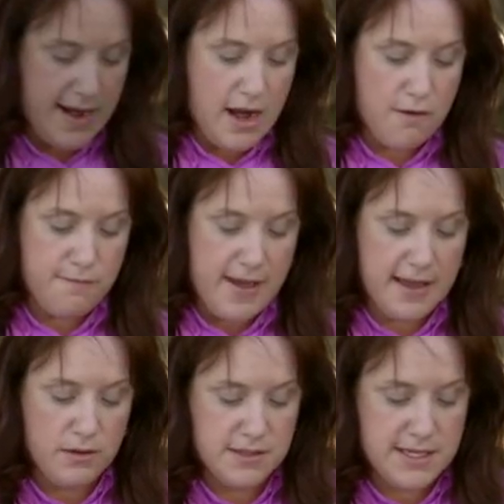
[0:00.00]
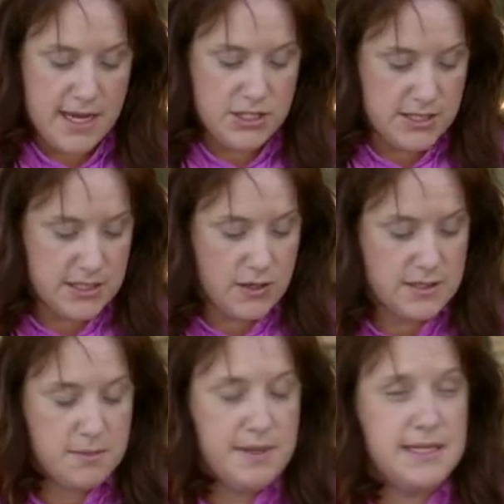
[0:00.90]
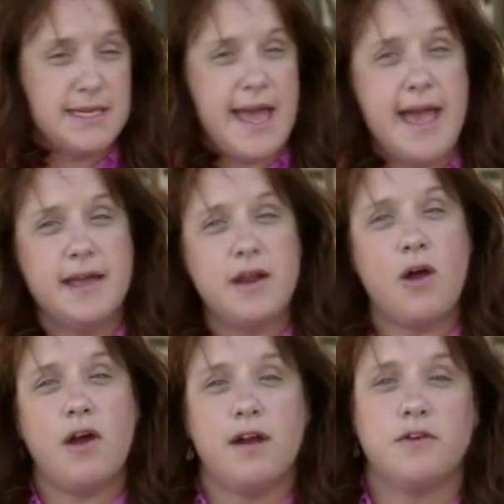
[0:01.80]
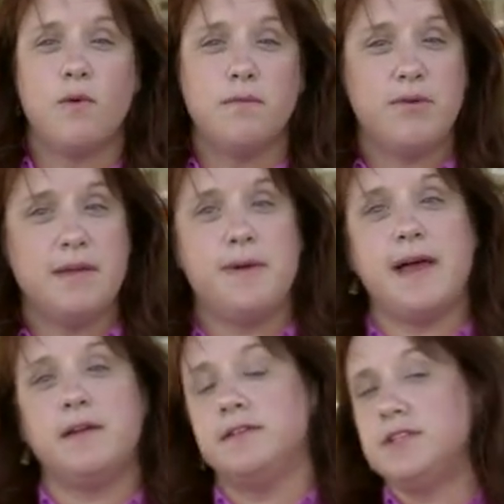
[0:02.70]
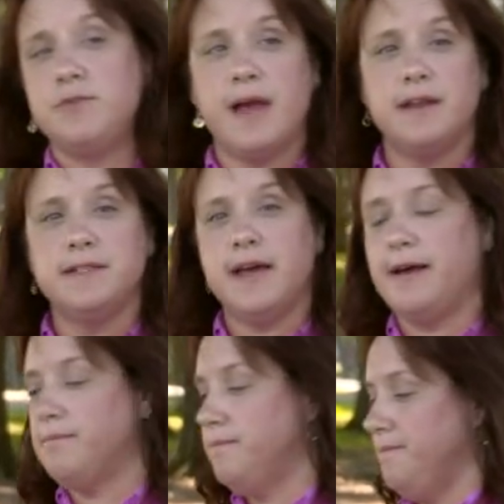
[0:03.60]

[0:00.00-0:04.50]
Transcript: right, our final touch is going to be to add our cornbread batter just right on top.